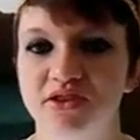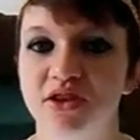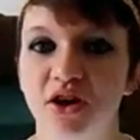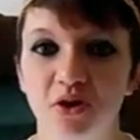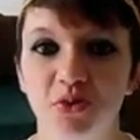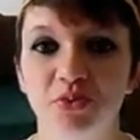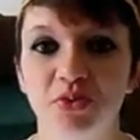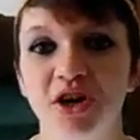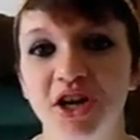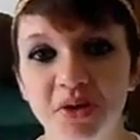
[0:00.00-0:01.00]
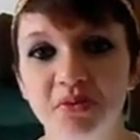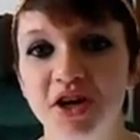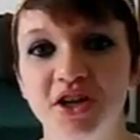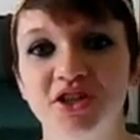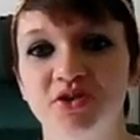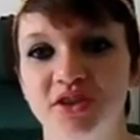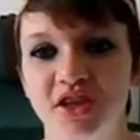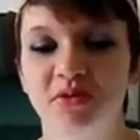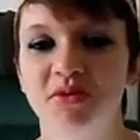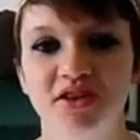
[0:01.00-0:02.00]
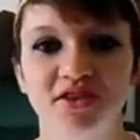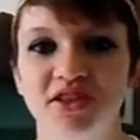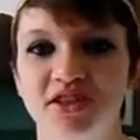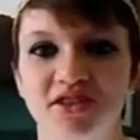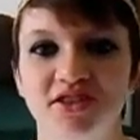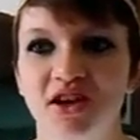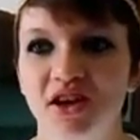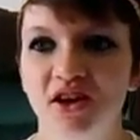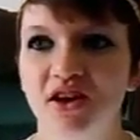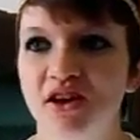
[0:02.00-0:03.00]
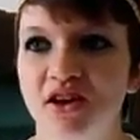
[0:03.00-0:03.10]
So pretty much what that means is